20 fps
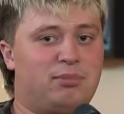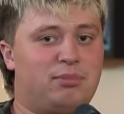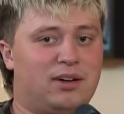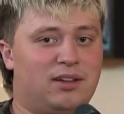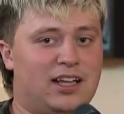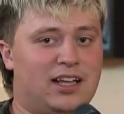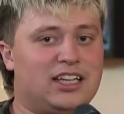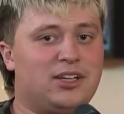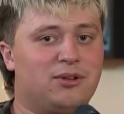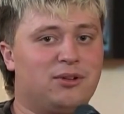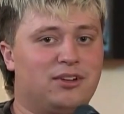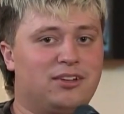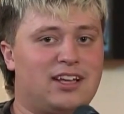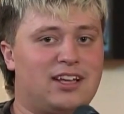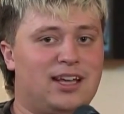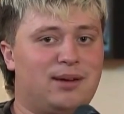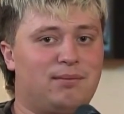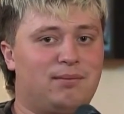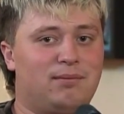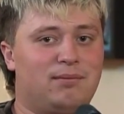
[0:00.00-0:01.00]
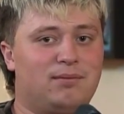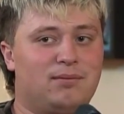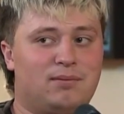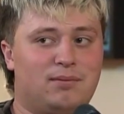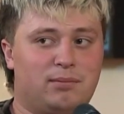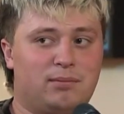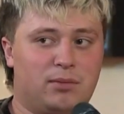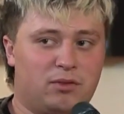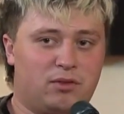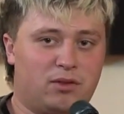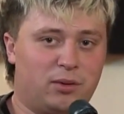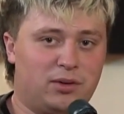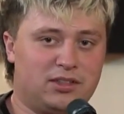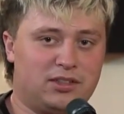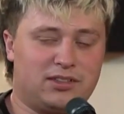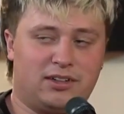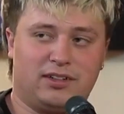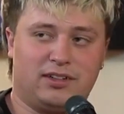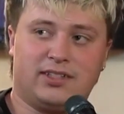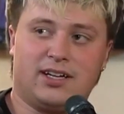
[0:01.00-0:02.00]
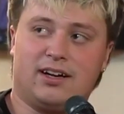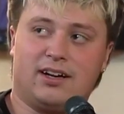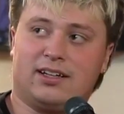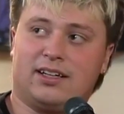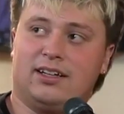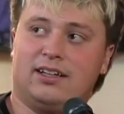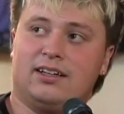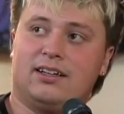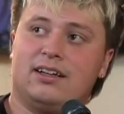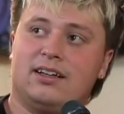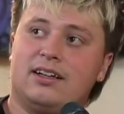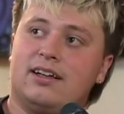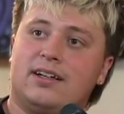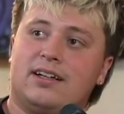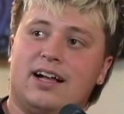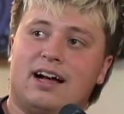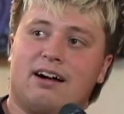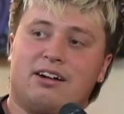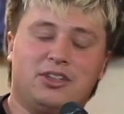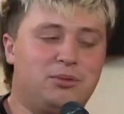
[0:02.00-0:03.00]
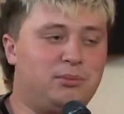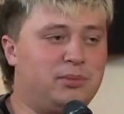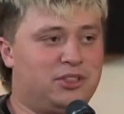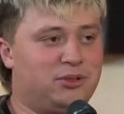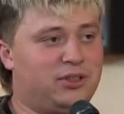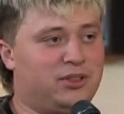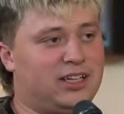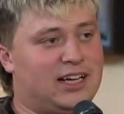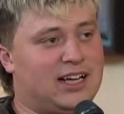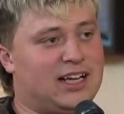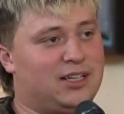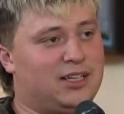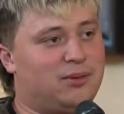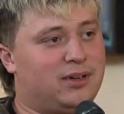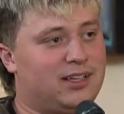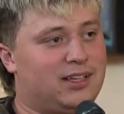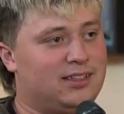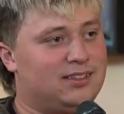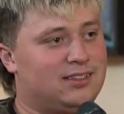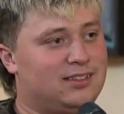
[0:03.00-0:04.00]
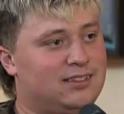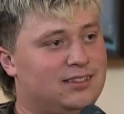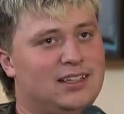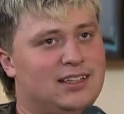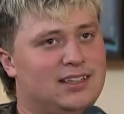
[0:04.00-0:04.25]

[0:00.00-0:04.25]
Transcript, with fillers: But like you were saying before we started talking, how you'd be doing it anyways.